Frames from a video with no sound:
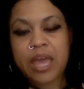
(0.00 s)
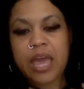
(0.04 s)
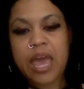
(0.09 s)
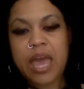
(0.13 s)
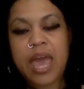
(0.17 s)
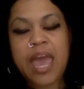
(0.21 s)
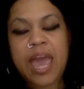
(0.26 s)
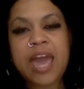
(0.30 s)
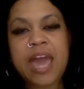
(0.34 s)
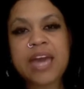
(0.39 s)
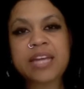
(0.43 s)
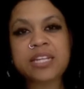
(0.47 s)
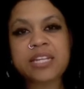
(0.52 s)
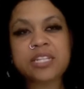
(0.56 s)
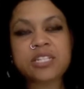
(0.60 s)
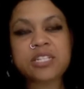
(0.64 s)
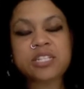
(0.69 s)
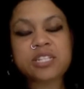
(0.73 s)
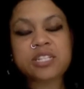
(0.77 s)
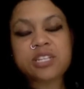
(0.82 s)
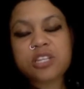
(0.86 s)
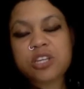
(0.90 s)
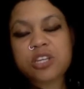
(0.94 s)

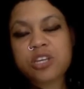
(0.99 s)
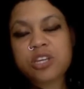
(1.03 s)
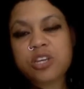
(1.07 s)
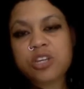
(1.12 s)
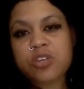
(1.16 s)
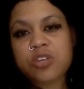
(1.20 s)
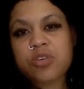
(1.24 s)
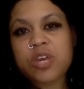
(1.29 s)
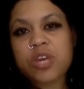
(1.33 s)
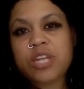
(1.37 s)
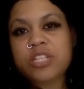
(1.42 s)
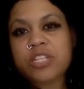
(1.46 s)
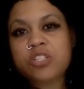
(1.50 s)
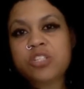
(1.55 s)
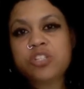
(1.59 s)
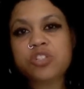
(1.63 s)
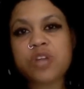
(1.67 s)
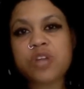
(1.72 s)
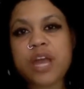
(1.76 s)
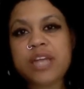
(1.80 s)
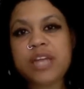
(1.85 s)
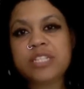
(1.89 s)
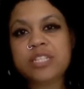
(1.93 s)
and you get
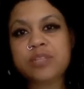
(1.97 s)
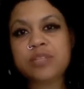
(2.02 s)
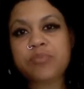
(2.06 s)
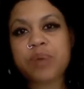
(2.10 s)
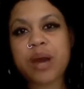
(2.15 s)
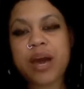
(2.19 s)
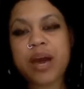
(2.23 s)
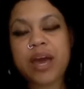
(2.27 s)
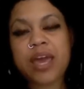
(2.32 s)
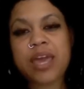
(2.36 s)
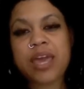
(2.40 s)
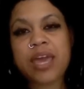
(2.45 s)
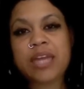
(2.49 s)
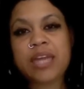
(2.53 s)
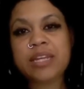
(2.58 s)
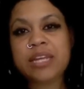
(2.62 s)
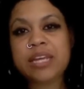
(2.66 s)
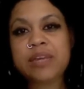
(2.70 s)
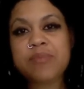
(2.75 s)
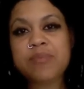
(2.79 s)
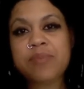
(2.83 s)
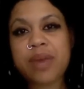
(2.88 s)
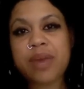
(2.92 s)
distracted by
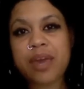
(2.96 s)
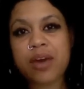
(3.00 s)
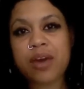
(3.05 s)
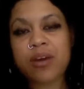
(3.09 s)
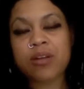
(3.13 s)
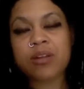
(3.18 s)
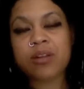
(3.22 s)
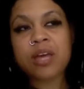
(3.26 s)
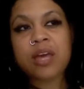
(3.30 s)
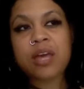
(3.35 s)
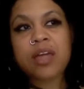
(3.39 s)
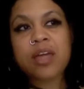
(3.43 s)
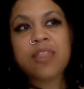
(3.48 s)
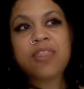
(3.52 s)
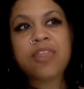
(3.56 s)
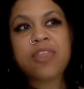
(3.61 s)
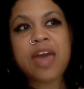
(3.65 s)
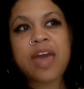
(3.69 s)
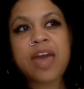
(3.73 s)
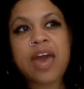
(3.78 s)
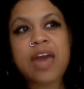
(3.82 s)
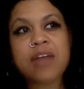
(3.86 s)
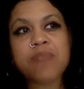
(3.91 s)
an email
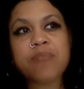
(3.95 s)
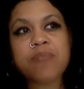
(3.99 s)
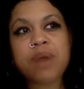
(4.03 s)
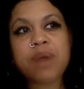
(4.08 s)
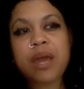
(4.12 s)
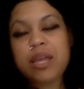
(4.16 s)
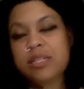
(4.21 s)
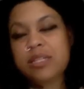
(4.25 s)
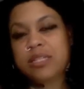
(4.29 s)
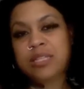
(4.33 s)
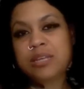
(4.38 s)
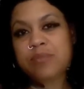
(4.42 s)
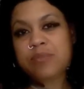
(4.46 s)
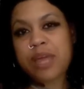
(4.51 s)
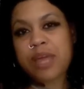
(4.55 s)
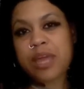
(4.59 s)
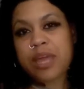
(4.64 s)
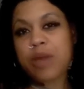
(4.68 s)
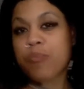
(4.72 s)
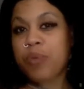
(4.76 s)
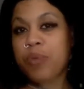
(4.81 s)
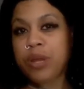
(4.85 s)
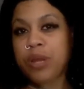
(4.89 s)
that might seem
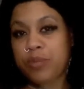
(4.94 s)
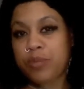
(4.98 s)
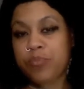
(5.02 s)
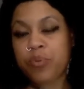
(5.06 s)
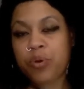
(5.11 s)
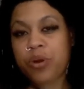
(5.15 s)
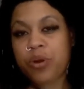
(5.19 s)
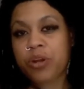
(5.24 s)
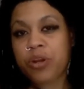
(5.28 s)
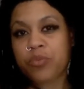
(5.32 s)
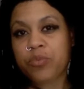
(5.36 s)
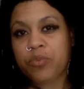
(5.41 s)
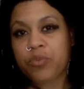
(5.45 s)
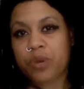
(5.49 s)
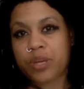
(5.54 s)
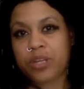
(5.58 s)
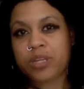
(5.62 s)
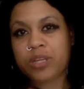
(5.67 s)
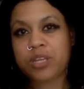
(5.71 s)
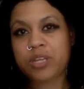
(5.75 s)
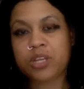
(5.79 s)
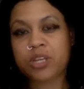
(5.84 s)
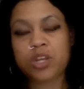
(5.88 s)
like an important
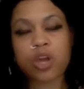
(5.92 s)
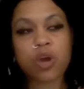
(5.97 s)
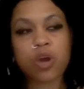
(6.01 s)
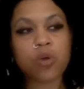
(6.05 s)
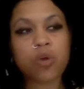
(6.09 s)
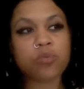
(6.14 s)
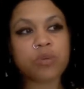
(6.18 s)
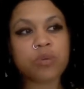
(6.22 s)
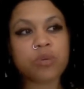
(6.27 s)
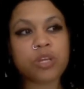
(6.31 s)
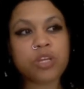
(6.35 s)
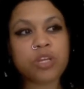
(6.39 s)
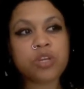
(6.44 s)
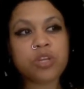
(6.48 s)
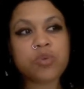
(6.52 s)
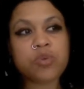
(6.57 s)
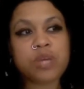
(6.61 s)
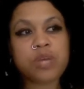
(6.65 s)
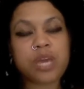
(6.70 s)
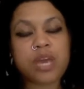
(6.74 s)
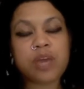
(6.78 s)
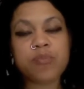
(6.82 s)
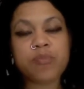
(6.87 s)
one, a new
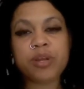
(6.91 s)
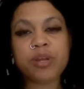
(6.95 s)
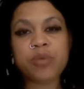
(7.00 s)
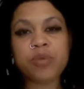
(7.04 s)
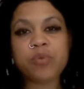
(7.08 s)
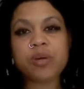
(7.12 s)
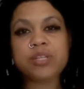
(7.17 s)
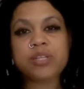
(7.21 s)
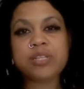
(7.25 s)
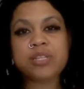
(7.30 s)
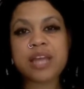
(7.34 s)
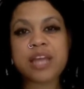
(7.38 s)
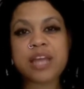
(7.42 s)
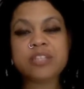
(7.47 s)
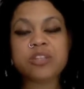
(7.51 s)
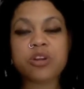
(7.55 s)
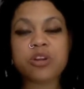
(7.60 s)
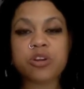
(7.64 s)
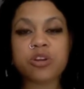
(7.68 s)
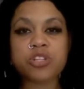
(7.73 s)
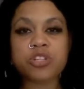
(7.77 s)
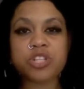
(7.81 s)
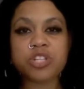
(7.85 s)
gig, but it wasn't as
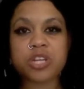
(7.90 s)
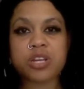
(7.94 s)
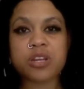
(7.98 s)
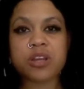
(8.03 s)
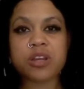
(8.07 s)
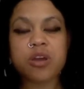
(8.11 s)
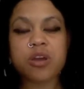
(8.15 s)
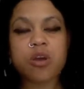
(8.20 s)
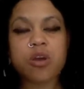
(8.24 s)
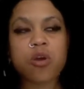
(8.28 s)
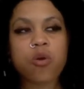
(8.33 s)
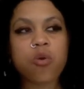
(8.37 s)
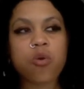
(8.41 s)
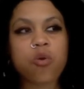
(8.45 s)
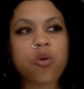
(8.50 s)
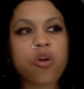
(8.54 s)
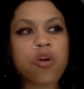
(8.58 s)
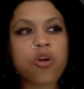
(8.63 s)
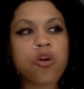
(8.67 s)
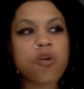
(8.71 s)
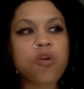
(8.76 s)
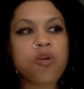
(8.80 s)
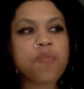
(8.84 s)
urgent.
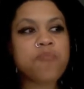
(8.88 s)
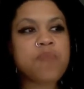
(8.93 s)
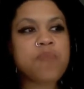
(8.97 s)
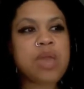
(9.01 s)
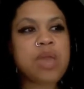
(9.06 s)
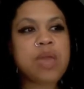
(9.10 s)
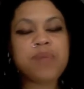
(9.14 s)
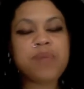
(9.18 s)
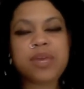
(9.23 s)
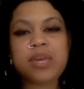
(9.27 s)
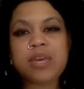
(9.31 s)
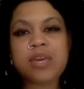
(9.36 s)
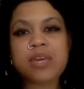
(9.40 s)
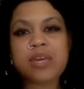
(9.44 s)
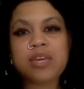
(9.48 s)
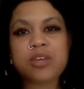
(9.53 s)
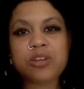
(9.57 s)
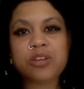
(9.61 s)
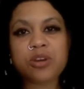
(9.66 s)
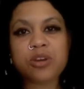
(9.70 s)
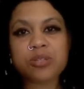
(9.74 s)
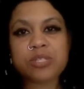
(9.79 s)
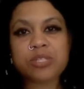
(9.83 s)
Or maybe,
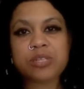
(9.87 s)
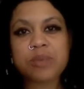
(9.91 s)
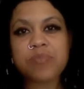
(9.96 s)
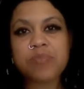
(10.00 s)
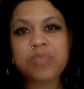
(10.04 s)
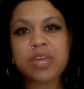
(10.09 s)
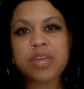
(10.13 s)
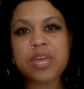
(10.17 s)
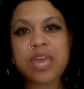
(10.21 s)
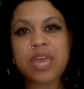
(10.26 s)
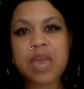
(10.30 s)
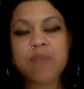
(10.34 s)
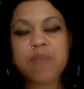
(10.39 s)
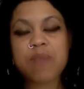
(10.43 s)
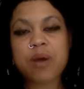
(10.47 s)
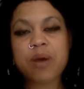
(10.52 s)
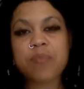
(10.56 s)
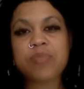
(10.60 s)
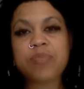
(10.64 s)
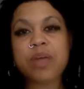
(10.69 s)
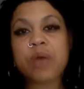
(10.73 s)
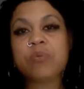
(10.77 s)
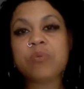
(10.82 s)
something came
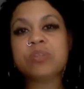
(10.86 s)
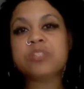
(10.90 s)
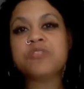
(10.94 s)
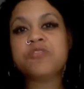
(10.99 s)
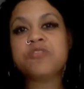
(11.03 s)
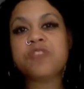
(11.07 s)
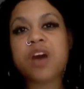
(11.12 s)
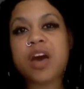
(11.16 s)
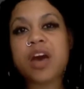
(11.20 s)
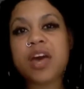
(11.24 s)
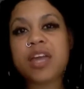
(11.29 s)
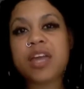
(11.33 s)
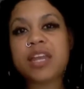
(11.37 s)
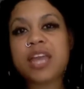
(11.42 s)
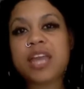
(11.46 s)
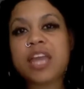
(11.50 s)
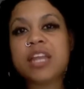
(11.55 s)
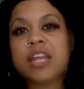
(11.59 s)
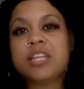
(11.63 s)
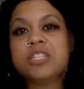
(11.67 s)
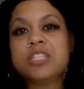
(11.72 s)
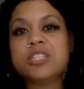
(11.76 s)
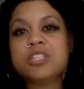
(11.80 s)
up that was fun
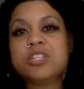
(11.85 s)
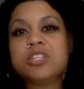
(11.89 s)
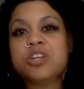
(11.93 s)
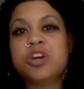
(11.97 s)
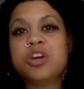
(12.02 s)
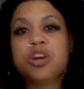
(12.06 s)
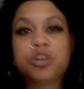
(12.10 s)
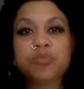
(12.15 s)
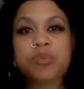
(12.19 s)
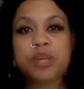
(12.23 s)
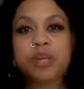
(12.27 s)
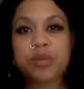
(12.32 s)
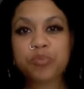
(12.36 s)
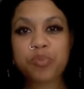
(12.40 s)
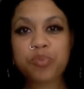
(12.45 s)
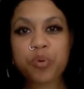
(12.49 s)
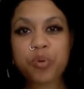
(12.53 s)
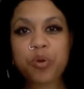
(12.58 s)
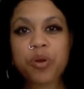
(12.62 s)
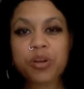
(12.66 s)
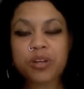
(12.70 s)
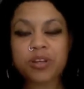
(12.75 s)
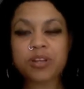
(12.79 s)
and it could be
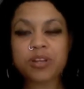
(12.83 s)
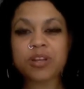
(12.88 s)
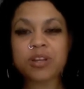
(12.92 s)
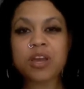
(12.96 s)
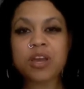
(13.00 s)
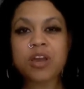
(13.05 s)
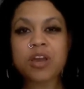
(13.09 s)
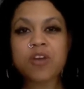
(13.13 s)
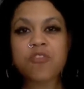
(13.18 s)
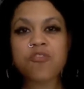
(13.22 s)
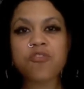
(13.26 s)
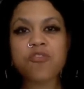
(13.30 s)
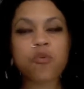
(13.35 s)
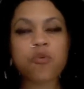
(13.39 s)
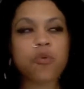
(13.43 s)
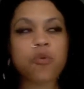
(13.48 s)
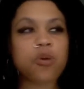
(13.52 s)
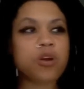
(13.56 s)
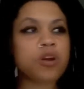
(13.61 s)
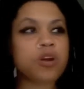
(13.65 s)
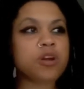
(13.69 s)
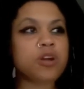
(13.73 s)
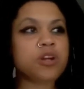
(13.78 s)
important
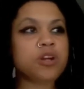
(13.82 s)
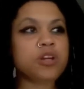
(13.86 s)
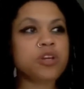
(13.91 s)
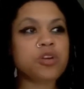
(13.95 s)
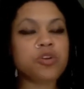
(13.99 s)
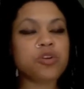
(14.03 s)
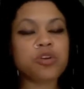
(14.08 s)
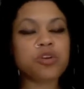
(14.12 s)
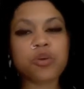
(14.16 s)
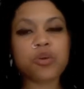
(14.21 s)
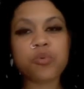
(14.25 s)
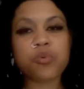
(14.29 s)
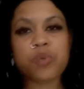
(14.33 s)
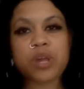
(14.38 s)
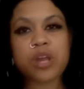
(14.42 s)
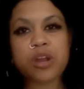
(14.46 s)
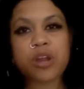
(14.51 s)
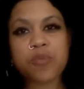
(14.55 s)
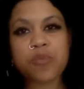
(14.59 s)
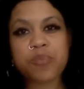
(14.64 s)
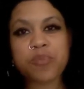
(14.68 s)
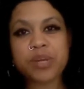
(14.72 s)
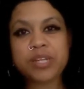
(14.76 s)
for your
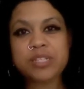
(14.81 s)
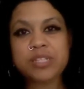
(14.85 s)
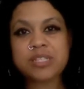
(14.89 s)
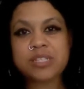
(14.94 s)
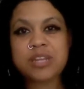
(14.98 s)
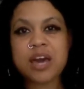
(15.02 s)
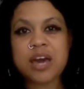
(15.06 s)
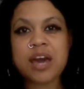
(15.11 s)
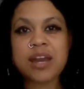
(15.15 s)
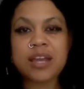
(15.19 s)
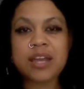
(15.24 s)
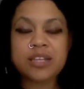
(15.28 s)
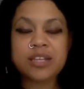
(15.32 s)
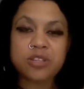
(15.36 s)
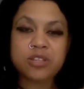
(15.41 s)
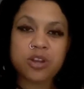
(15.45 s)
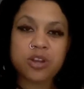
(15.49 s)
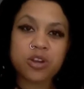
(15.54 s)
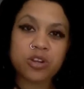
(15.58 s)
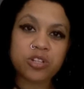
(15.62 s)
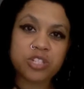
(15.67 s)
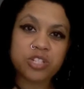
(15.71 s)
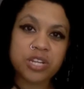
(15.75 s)
career, but it's not as
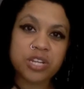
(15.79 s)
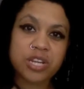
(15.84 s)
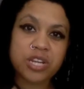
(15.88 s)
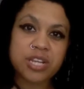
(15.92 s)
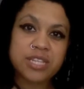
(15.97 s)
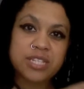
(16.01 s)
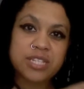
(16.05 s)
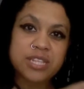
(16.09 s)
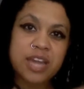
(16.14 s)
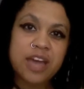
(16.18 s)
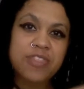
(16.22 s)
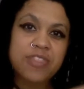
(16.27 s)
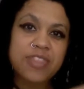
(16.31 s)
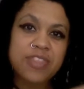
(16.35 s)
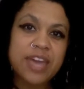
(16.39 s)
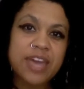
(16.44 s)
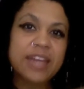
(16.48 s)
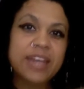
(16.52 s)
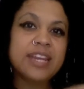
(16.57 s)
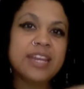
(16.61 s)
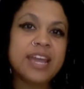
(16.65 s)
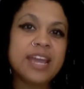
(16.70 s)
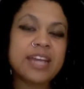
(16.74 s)
urgent. It's not
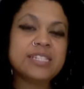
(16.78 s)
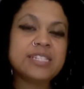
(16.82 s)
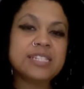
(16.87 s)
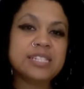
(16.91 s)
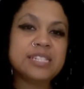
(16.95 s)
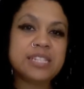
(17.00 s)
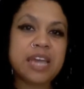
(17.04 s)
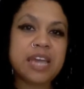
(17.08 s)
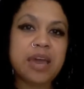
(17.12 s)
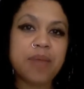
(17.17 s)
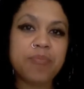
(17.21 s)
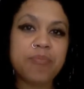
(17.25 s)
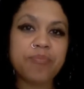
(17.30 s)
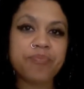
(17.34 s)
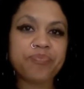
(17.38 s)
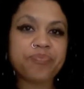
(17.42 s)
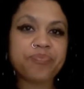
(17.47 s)
that next step.